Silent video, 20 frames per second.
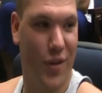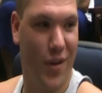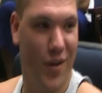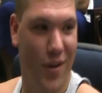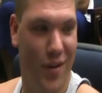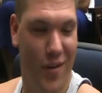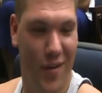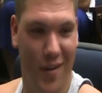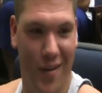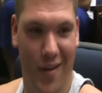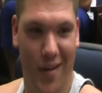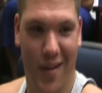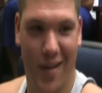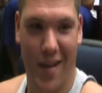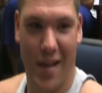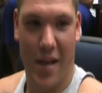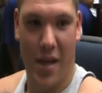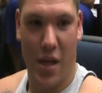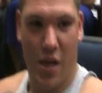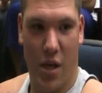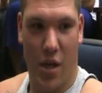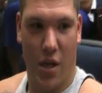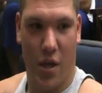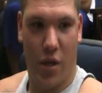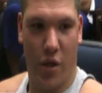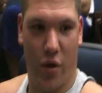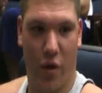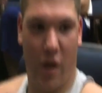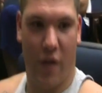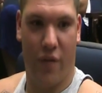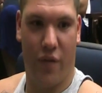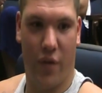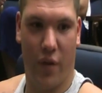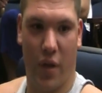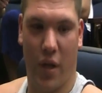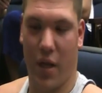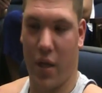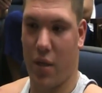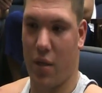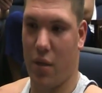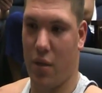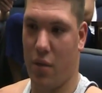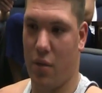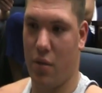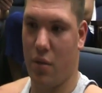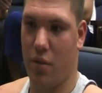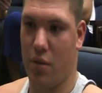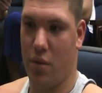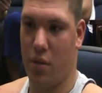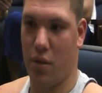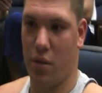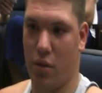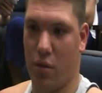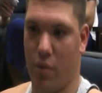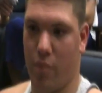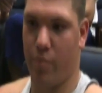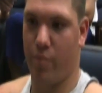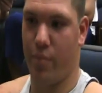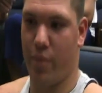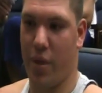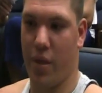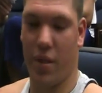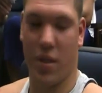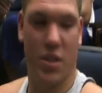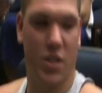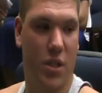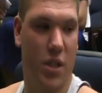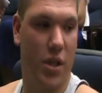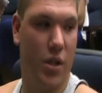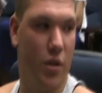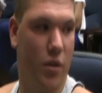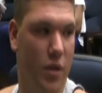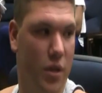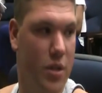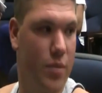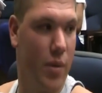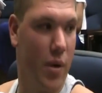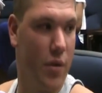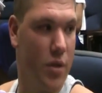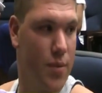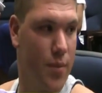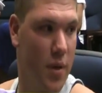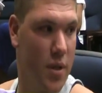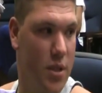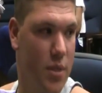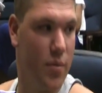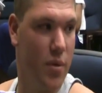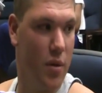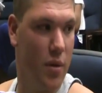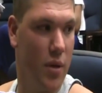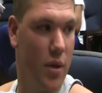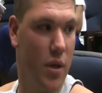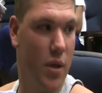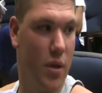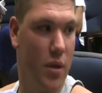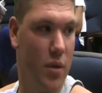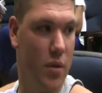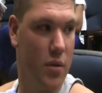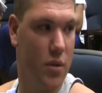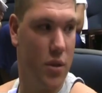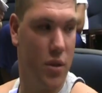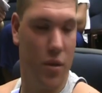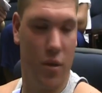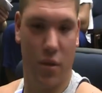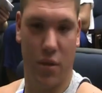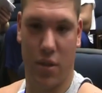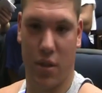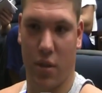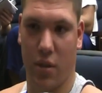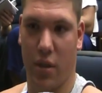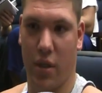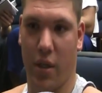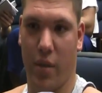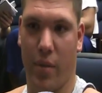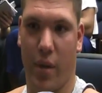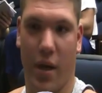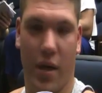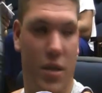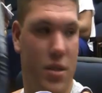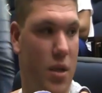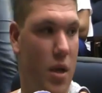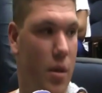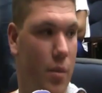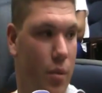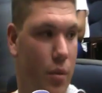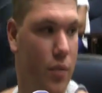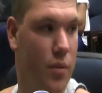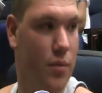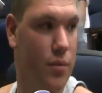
year, and, you know, I feel like, you know, being a senior, it's my responsibility, you know, to lead by example.